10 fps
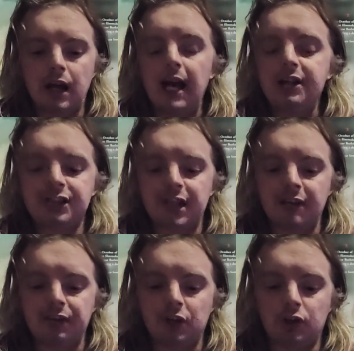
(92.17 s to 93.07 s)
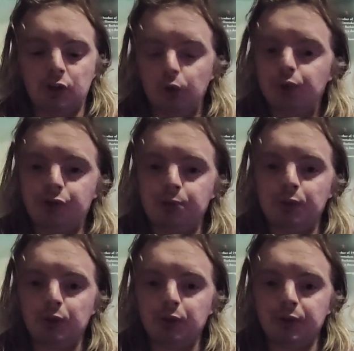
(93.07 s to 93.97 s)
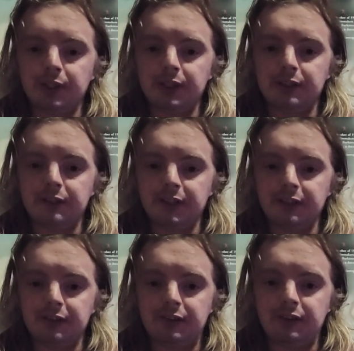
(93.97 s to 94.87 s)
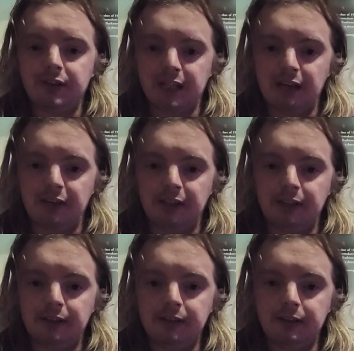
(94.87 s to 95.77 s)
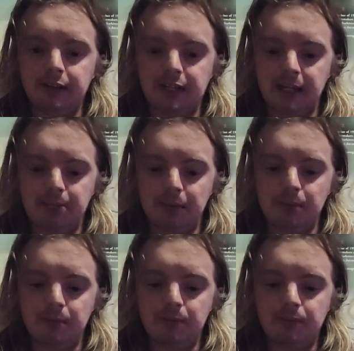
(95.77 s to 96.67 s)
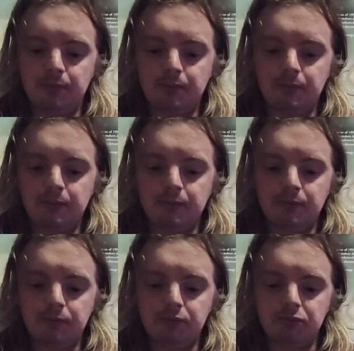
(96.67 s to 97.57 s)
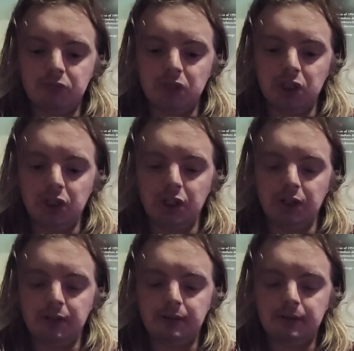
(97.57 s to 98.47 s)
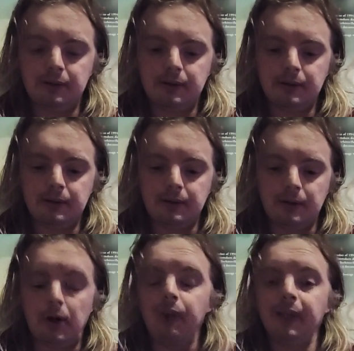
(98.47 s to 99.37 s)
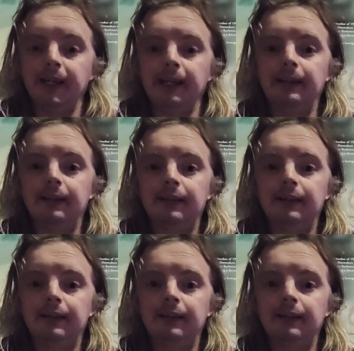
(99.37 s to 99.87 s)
I actually have to super glue these things together to keep them, you know, on there.